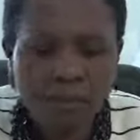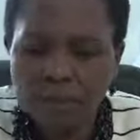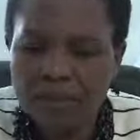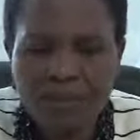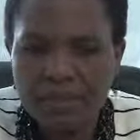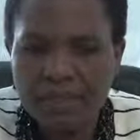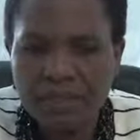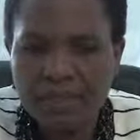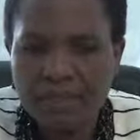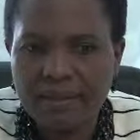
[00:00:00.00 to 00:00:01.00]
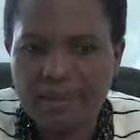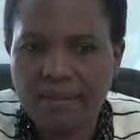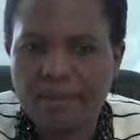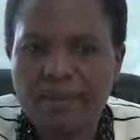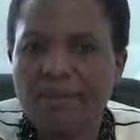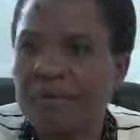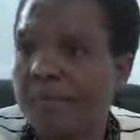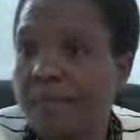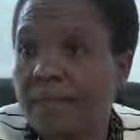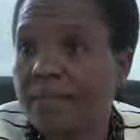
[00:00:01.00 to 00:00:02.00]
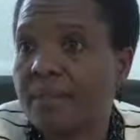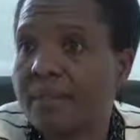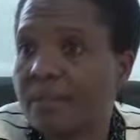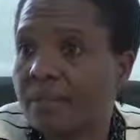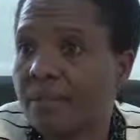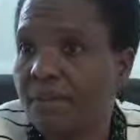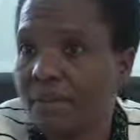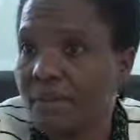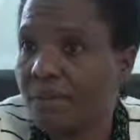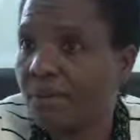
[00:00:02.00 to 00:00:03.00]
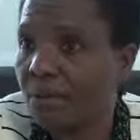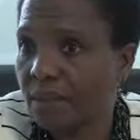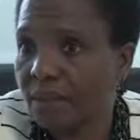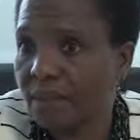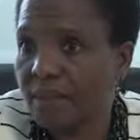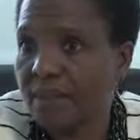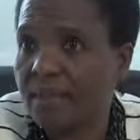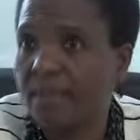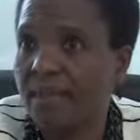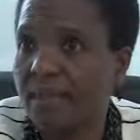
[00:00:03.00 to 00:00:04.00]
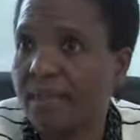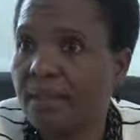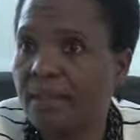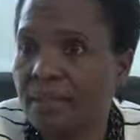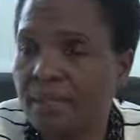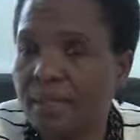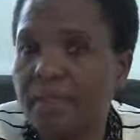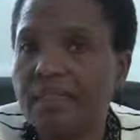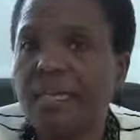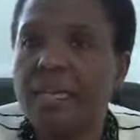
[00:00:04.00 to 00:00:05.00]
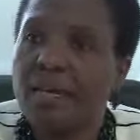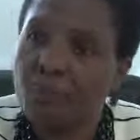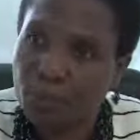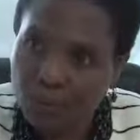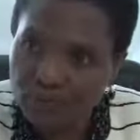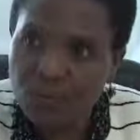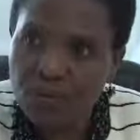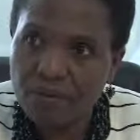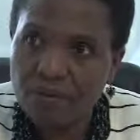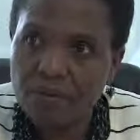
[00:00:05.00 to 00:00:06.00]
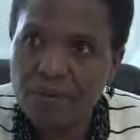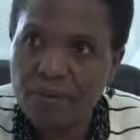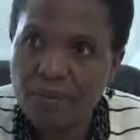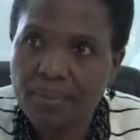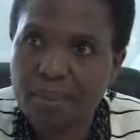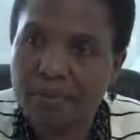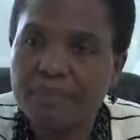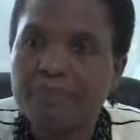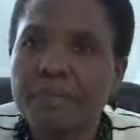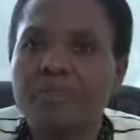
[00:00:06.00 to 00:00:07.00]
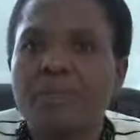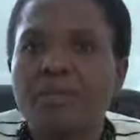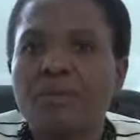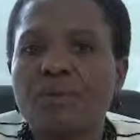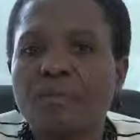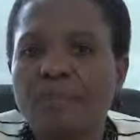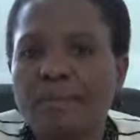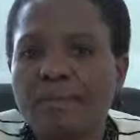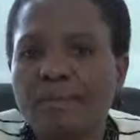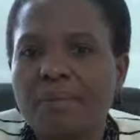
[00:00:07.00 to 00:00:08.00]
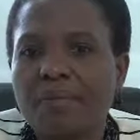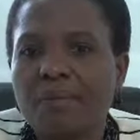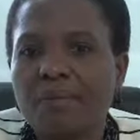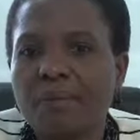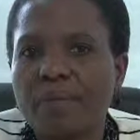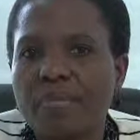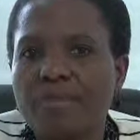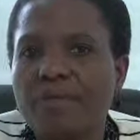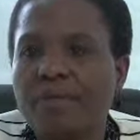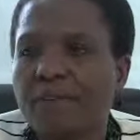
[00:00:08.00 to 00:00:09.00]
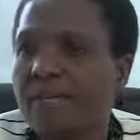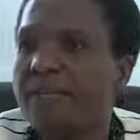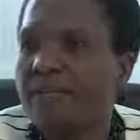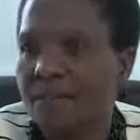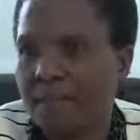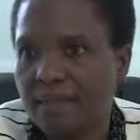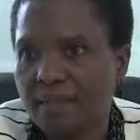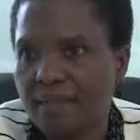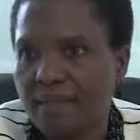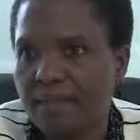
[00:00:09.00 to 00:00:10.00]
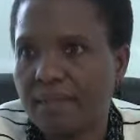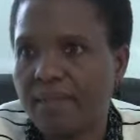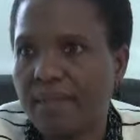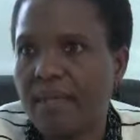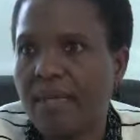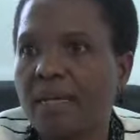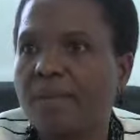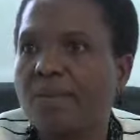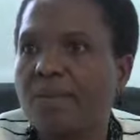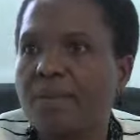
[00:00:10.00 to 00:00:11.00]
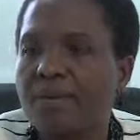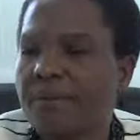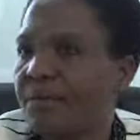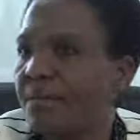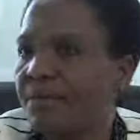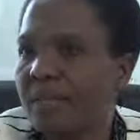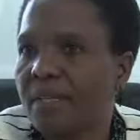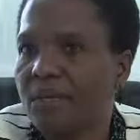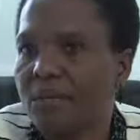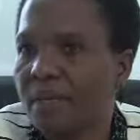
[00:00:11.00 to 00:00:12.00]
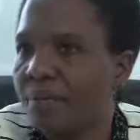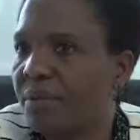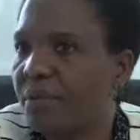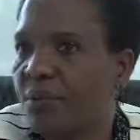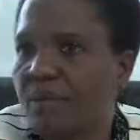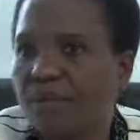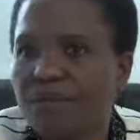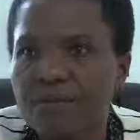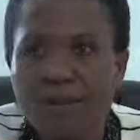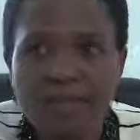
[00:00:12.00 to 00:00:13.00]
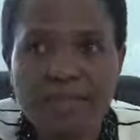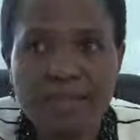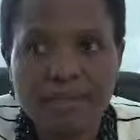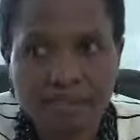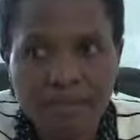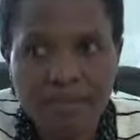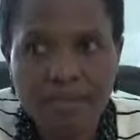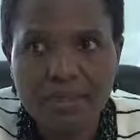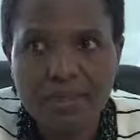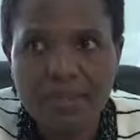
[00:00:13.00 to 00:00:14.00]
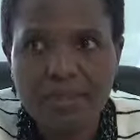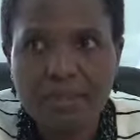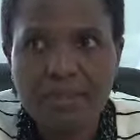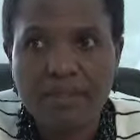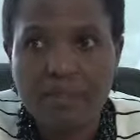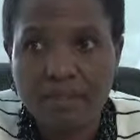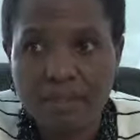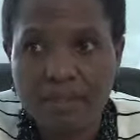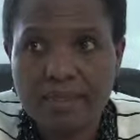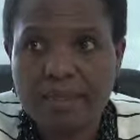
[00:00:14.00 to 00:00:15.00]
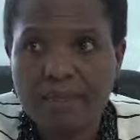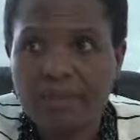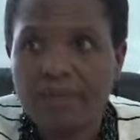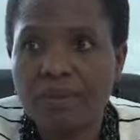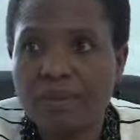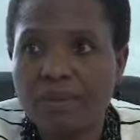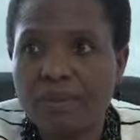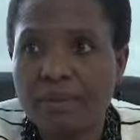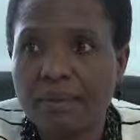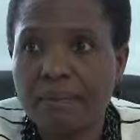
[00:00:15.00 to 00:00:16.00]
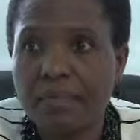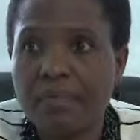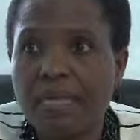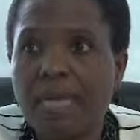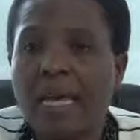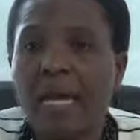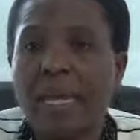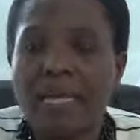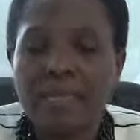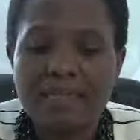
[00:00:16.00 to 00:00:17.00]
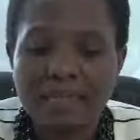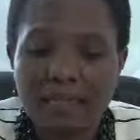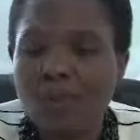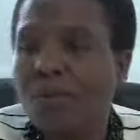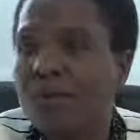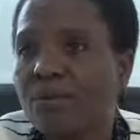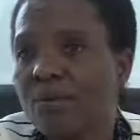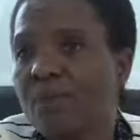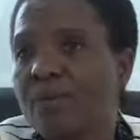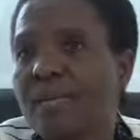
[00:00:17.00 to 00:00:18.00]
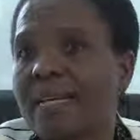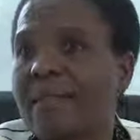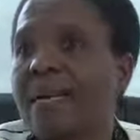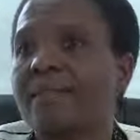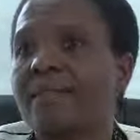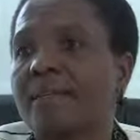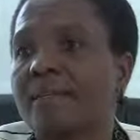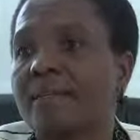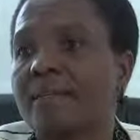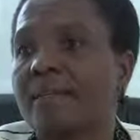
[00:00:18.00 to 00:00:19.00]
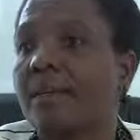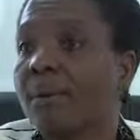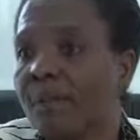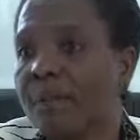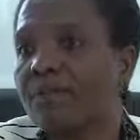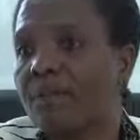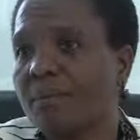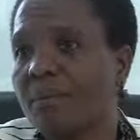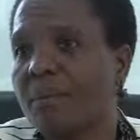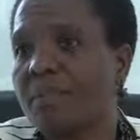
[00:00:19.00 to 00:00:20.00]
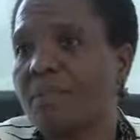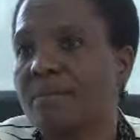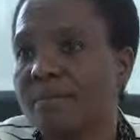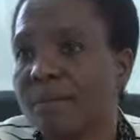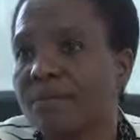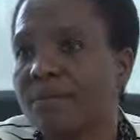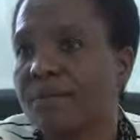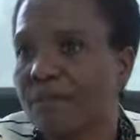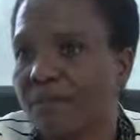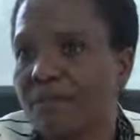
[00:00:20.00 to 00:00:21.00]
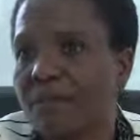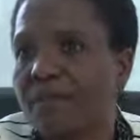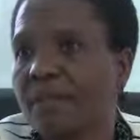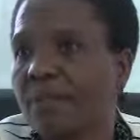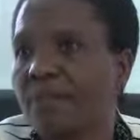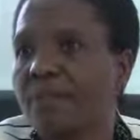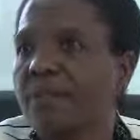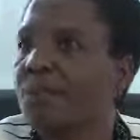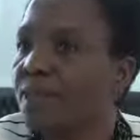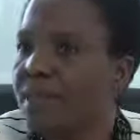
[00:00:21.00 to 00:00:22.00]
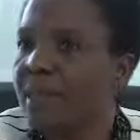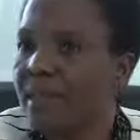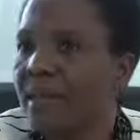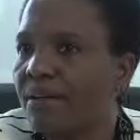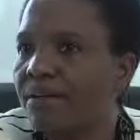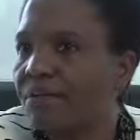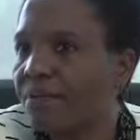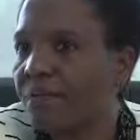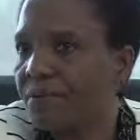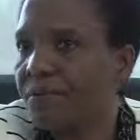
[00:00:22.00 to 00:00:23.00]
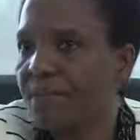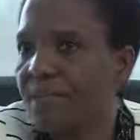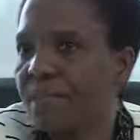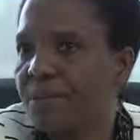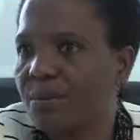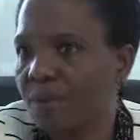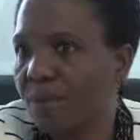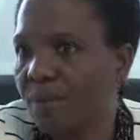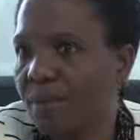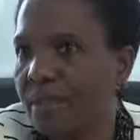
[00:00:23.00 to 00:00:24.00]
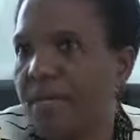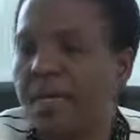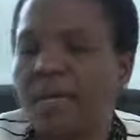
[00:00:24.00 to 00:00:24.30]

which I think is one of the biggest events on the continent in any given year, and we have 2 of them in 1 year. During the summits, we invite journalists, and we receive anywhere between 400 and 600 journalists coming to cover the summit. And each one of those has access directly from the horse's mouth, from the African Union, which they are free to report.